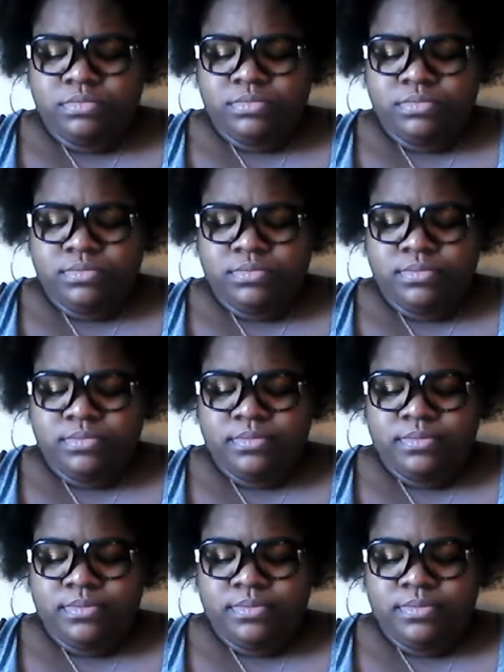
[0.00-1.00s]

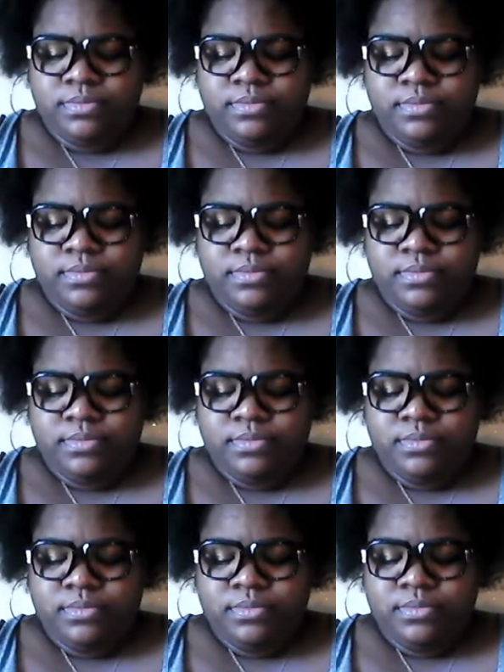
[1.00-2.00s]

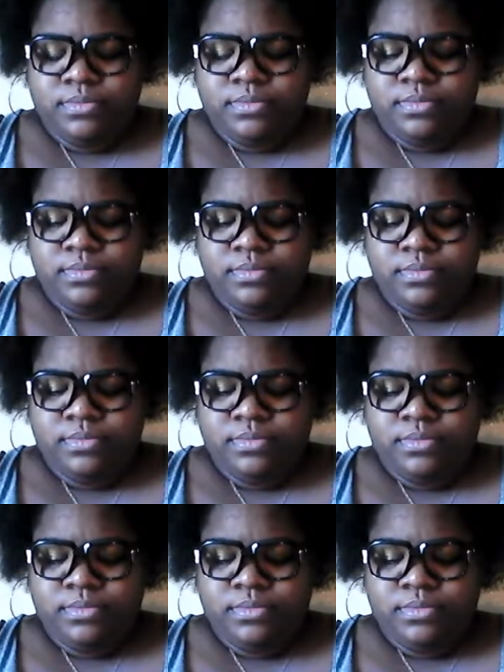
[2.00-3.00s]

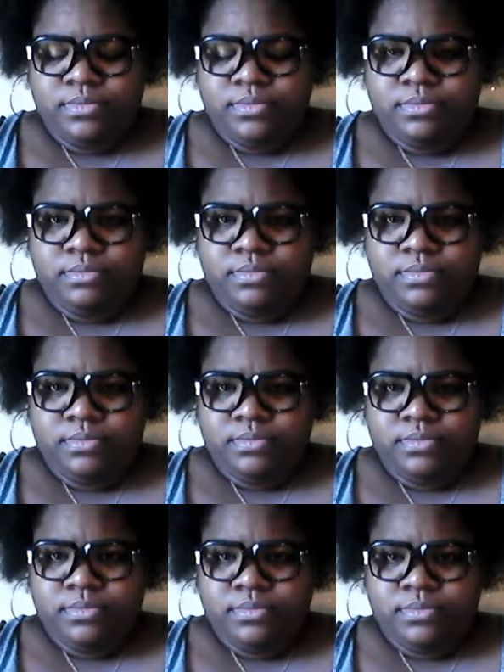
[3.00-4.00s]

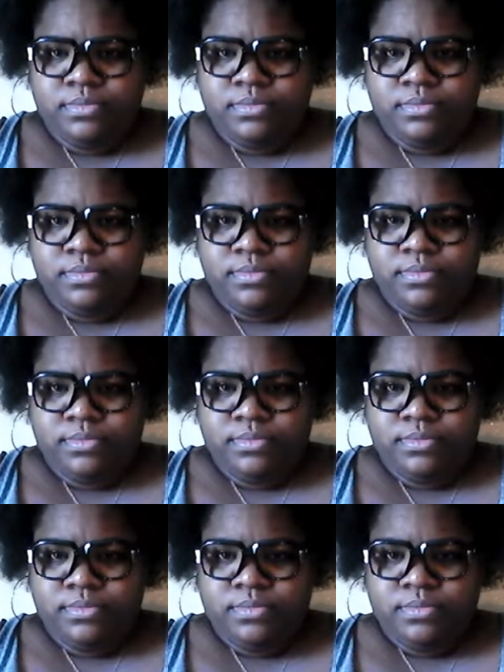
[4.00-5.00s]

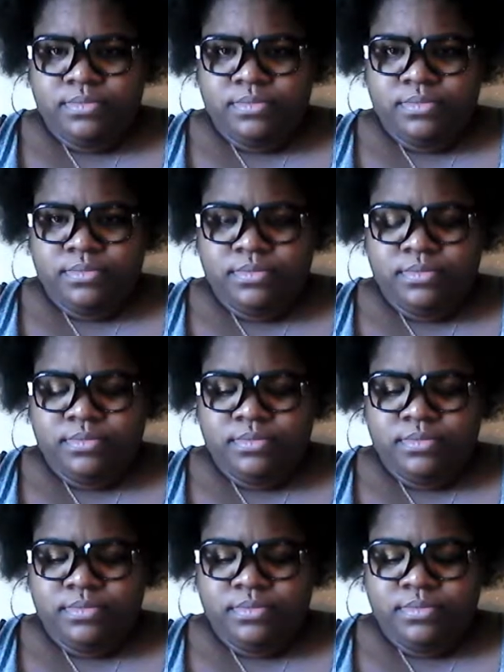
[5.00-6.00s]

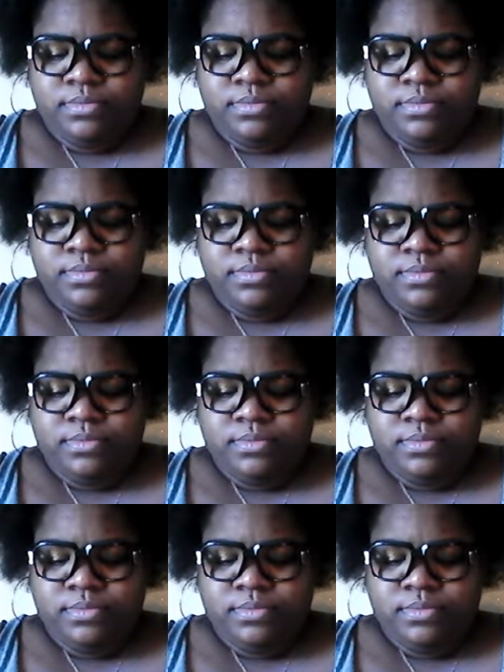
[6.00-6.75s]
Nobody speaks.